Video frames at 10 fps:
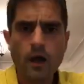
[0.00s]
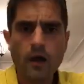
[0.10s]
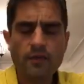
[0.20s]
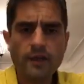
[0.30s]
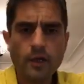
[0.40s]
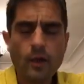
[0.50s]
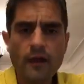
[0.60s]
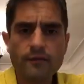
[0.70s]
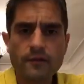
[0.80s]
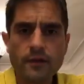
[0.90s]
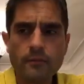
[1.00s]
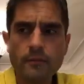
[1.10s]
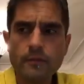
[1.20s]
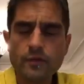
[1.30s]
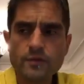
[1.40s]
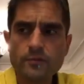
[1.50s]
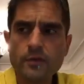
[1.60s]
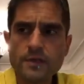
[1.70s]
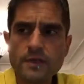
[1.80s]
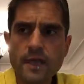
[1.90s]
I think you have to, your
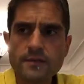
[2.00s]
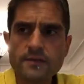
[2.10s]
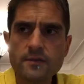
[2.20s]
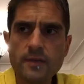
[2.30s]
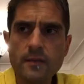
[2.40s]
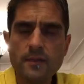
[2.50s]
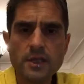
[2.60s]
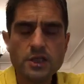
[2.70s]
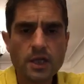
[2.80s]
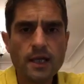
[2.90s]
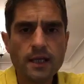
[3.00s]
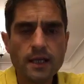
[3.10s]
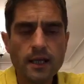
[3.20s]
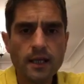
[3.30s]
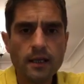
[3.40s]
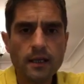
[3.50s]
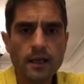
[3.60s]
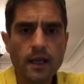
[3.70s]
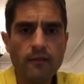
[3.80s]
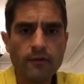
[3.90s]
sobriety has to be a bit shaky
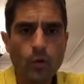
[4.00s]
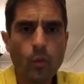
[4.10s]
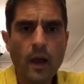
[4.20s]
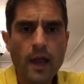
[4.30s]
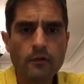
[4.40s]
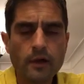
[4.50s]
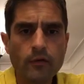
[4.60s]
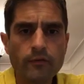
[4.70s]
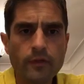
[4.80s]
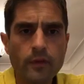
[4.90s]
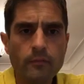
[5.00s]
if you're wary of them.